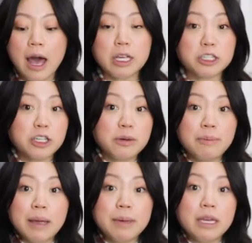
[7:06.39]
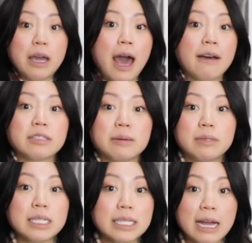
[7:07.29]
They should maybe have some
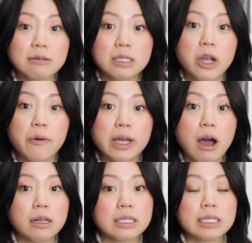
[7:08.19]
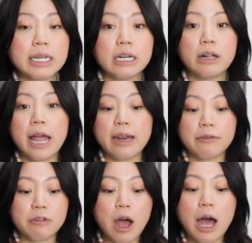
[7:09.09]
discounts going on still, and
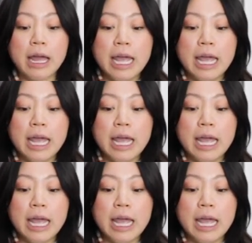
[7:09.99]
if not,